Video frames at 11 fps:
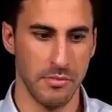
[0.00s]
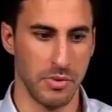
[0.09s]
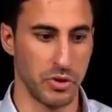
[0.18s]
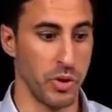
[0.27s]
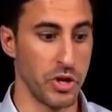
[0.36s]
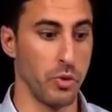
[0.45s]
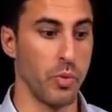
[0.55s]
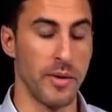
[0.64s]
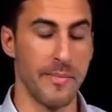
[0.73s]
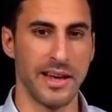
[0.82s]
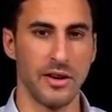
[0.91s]
But when you
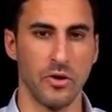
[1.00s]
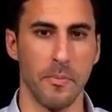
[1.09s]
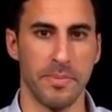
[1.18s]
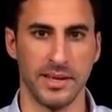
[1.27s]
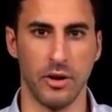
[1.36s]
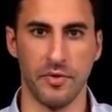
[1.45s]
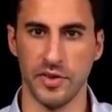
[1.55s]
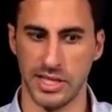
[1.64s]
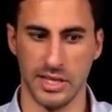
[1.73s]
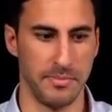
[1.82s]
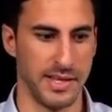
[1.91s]
want to make compelling
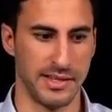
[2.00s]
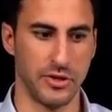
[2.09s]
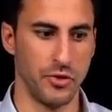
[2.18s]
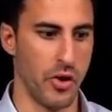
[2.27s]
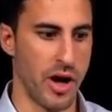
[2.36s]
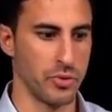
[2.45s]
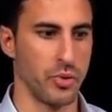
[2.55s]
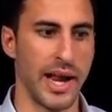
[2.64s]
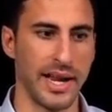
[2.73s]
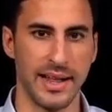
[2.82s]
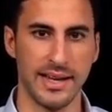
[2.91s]
offers, it means that you know how to
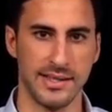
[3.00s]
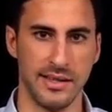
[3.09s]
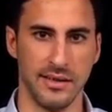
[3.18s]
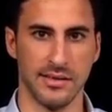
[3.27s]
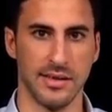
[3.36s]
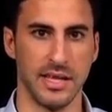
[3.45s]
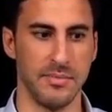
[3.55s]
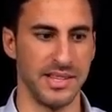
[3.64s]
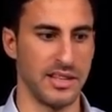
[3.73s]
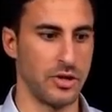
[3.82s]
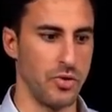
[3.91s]
analyze deals. It
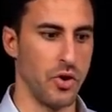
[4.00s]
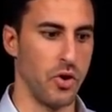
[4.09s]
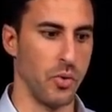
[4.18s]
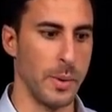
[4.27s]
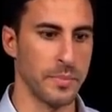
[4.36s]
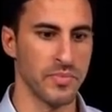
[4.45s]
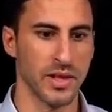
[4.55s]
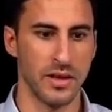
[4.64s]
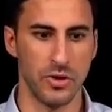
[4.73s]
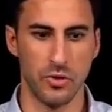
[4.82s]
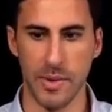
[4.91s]
means that you know
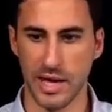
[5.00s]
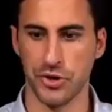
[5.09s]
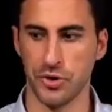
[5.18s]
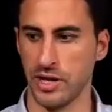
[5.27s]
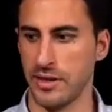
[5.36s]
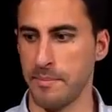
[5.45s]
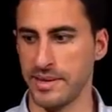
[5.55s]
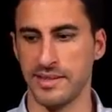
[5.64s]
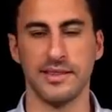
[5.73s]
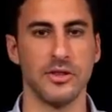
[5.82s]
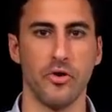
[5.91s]
to make sure that the
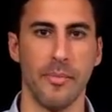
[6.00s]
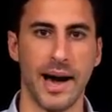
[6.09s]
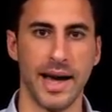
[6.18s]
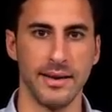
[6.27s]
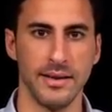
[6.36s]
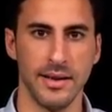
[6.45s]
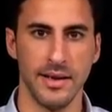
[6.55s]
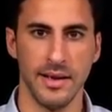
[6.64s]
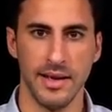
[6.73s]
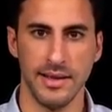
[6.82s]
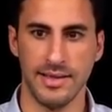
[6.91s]
business that you're buying,
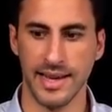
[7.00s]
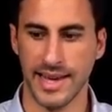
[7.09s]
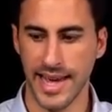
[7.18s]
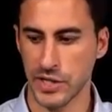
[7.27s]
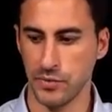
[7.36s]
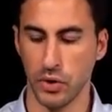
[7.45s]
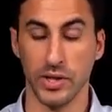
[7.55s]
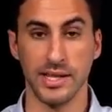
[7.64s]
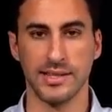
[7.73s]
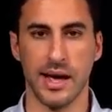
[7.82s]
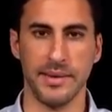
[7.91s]
the cash flow
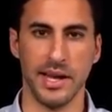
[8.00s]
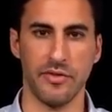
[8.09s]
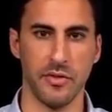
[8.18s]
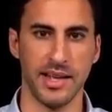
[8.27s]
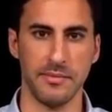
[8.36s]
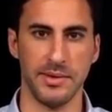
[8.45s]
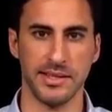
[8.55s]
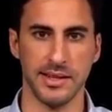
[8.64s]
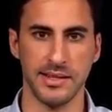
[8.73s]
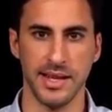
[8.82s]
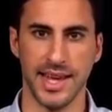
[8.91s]
that's coming in from that
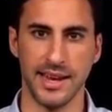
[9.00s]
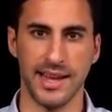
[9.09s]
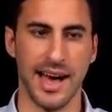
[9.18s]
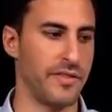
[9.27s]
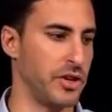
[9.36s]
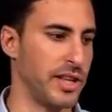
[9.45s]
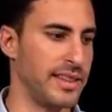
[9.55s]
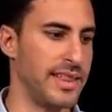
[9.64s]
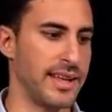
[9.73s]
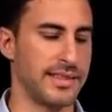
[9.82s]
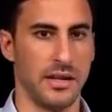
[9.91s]
business can cover the
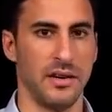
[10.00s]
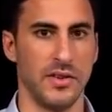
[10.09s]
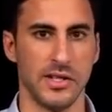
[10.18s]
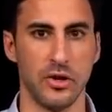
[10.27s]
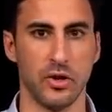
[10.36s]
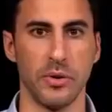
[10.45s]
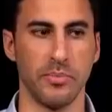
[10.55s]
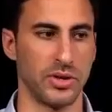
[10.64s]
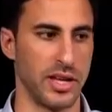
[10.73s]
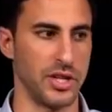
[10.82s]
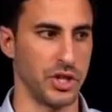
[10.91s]
debt service that you can
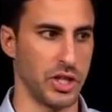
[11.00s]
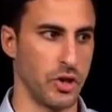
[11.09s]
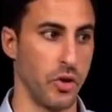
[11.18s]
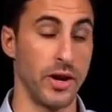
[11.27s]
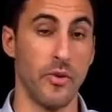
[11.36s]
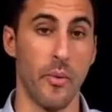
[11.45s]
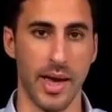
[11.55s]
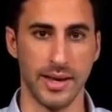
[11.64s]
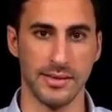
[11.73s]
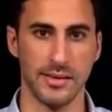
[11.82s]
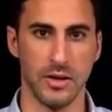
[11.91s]
potentially go and
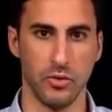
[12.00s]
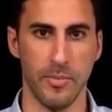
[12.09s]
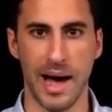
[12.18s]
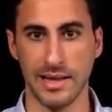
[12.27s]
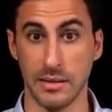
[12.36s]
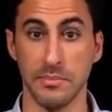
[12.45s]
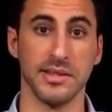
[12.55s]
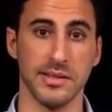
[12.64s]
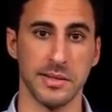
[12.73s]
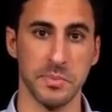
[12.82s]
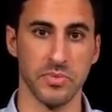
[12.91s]
raise to buy that
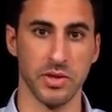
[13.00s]
business,